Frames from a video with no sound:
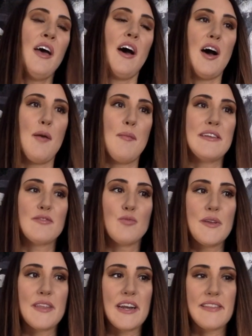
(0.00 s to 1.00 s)
And it's
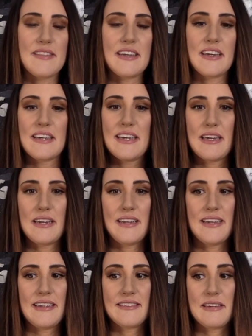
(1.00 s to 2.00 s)
one that I think, again,
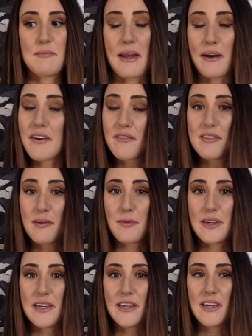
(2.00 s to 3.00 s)
it's imperative that
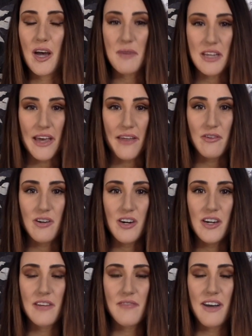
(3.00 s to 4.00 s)
we come together
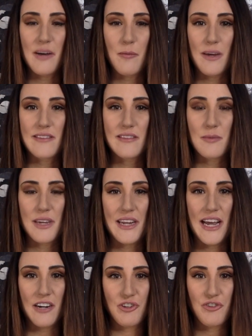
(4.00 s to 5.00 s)
on and find ways that we can
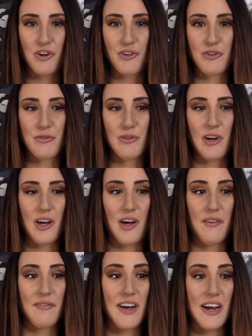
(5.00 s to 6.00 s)
actually start to
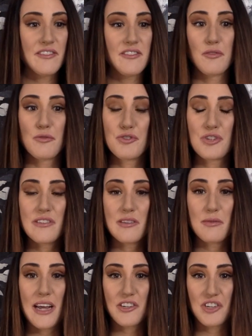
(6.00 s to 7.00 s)
find solutions that
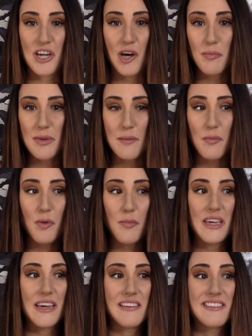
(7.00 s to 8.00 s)
would actually help people,
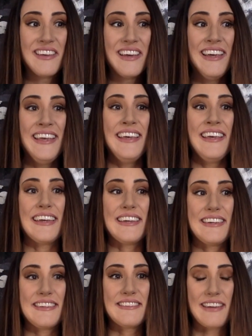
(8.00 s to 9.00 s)
because
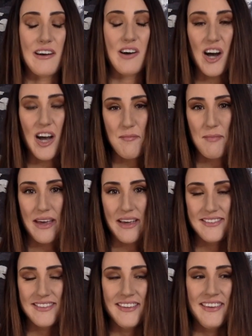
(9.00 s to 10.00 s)
it is a hot
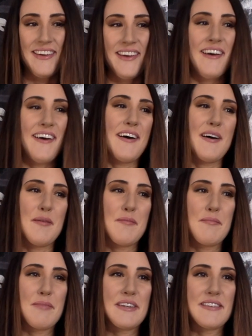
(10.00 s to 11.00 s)
mess.
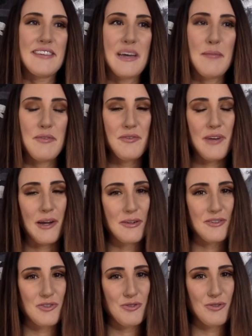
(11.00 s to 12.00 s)
But it's an episode I
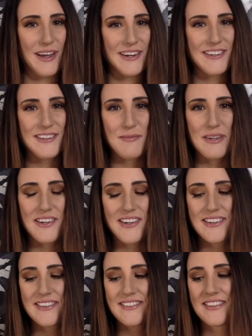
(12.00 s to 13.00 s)
was dreading, to be
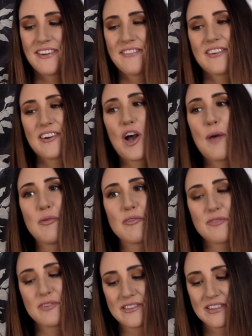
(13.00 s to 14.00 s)
honest, for a couple
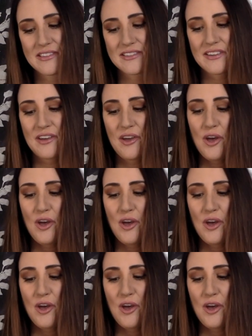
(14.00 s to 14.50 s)
of reasons.